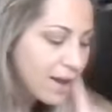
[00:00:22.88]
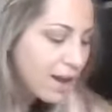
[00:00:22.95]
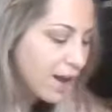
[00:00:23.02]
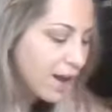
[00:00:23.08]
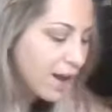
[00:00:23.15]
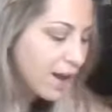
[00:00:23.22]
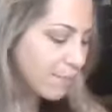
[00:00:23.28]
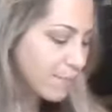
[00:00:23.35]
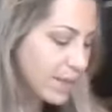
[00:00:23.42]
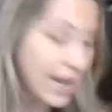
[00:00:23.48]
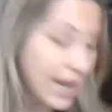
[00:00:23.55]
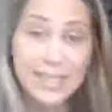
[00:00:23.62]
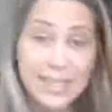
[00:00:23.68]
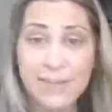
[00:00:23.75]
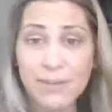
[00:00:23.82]
And
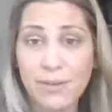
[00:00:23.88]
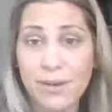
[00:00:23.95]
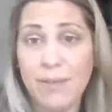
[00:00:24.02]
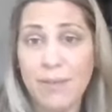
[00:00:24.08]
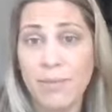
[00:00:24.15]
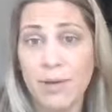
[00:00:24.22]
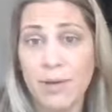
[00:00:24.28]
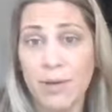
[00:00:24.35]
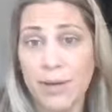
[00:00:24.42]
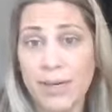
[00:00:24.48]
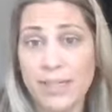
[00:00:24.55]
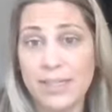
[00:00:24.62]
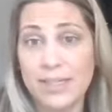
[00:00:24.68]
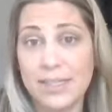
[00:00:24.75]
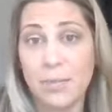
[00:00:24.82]
I didn't even know what a chemical
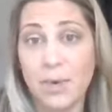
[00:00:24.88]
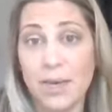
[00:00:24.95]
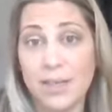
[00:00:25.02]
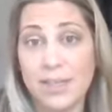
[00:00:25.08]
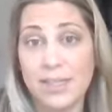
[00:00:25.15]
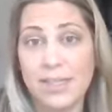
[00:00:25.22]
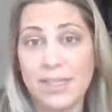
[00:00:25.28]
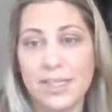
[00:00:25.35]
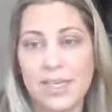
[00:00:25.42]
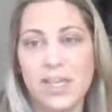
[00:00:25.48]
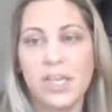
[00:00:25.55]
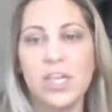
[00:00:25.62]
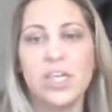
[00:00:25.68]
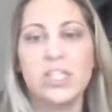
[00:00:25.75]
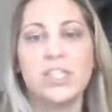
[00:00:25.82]
pregnancy was.
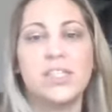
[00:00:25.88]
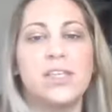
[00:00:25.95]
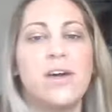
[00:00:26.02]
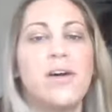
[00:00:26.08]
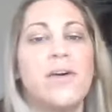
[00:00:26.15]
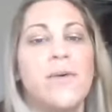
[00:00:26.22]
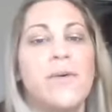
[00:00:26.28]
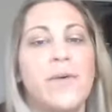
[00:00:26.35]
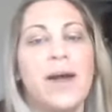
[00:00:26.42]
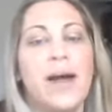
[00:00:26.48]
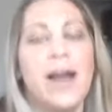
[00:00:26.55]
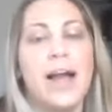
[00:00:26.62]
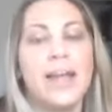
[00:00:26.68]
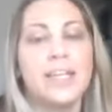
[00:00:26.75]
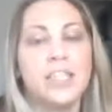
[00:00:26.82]
So
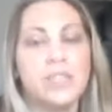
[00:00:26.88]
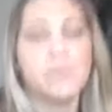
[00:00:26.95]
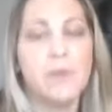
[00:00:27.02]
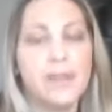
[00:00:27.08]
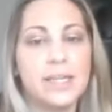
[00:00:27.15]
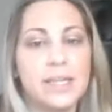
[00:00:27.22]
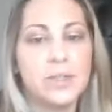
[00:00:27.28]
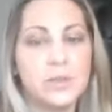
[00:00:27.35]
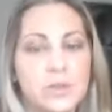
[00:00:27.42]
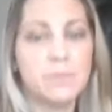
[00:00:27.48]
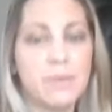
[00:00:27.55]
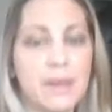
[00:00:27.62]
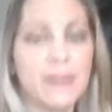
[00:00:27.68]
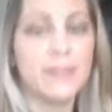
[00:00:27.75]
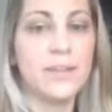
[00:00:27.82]
I just wanted to
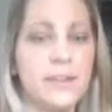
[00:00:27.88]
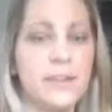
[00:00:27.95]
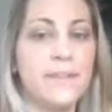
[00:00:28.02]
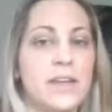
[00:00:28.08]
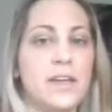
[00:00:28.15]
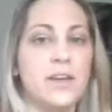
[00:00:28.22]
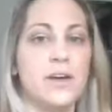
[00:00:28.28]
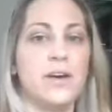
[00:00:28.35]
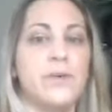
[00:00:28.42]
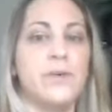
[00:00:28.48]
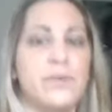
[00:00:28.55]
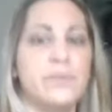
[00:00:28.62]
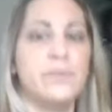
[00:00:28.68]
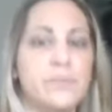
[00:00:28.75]
make a little video